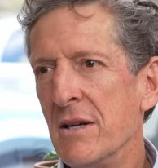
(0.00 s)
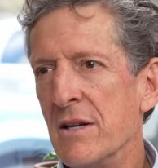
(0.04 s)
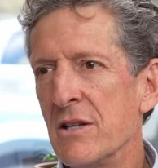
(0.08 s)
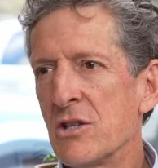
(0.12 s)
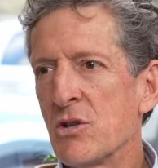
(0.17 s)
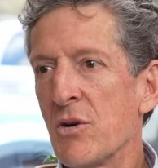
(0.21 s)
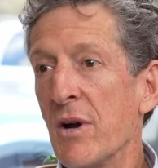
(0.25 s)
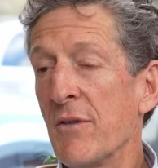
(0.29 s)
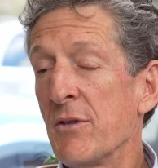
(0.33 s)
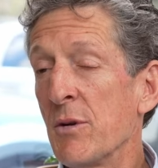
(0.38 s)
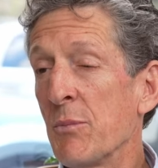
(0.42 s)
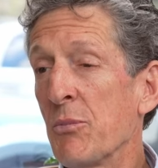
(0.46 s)
And
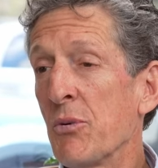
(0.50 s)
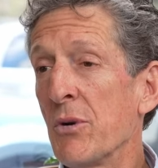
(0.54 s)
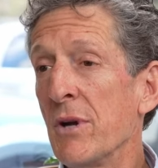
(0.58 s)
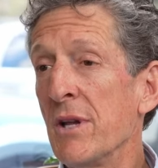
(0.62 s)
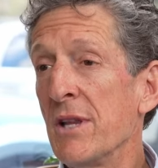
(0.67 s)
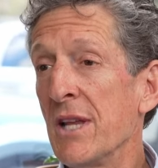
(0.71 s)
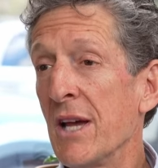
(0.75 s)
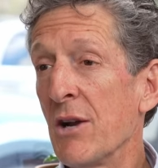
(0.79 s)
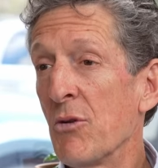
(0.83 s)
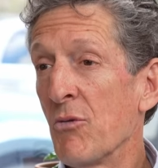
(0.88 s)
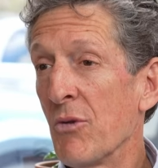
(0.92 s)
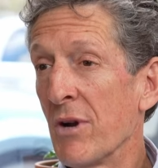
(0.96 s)
so I have to pray
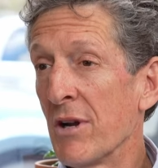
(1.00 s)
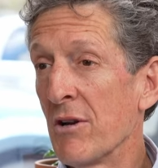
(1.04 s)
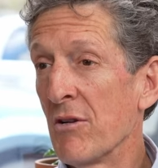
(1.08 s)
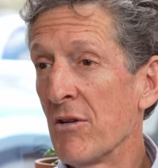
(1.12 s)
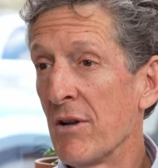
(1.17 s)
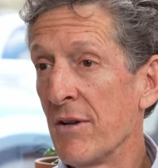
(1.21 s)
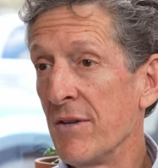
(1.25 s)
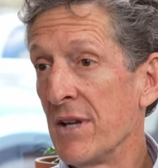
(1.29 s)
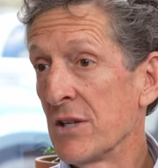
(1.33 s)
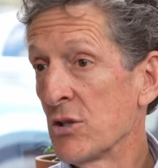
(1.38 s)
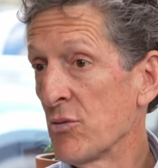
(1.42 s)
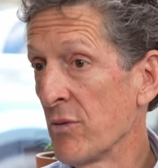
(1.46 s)
that
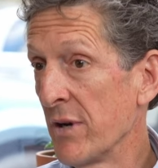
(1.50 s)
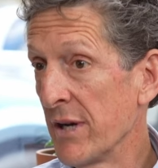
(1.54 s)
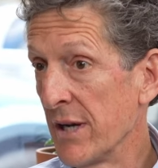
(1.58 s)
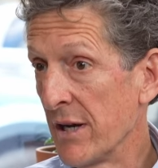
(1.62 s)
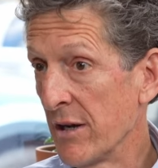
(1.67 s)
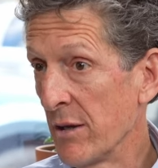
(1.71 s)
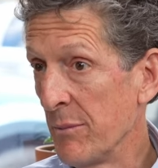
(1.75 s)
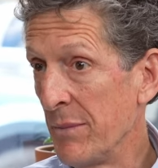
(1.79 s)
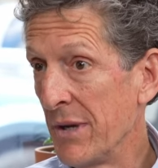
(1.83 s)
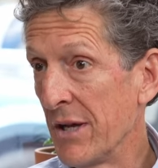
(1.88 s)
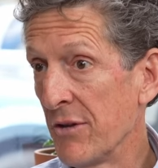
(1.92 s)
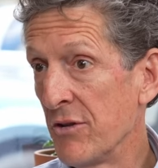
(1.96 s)
regularly. And that's right
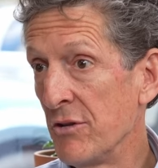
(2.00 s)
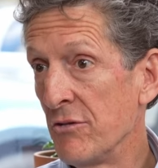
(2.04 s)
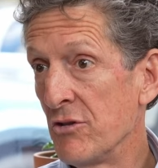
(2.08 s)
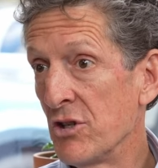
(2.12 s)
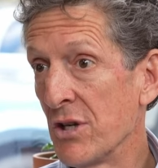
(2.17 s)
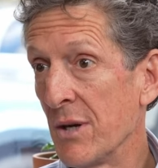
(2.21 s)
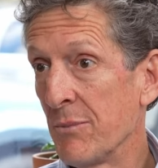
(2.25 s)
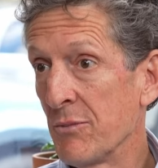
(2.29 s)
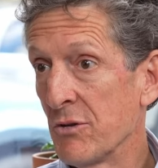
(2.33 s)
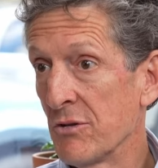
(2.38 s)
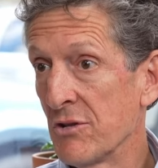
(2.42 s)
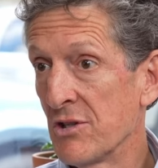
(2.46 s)
out of Matthew
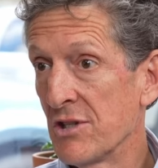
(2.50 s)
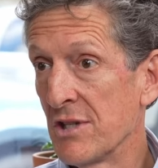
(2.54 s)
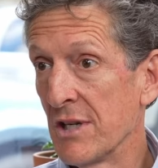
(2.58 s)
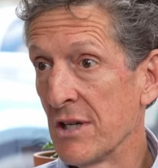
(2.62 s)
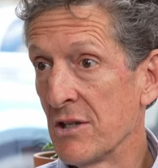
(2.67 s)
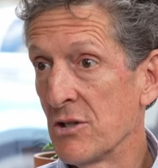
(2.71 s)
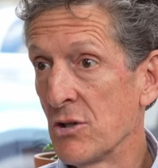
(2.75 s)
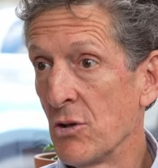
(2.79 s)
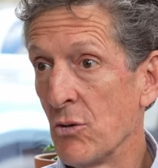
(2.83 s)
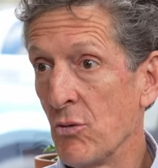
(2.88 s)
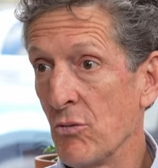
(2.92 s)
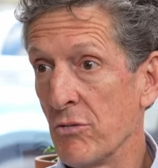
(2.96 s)
chapter
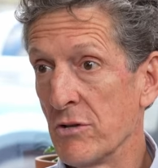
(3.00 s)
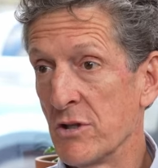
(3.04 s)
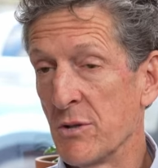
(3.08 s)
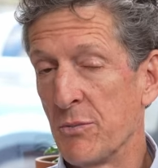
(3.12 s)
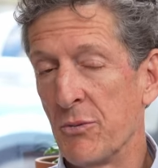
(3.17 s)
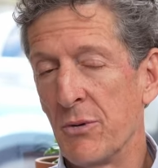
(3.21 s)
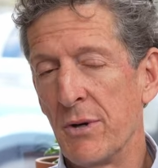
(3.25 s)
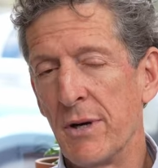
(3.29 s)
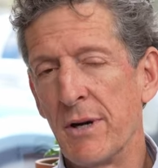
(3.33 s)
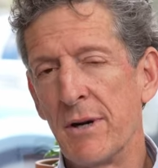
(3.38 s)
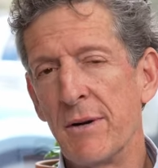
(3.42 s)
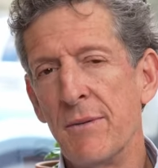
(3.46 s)
six, the Lord's
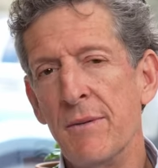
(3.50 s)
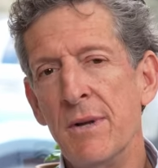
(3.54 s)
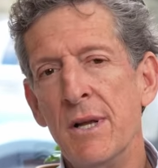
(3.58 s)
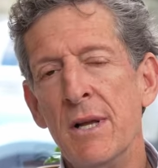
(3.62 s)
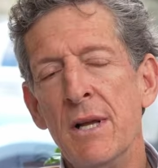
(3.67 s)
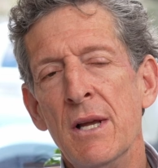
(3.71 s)
Prayer.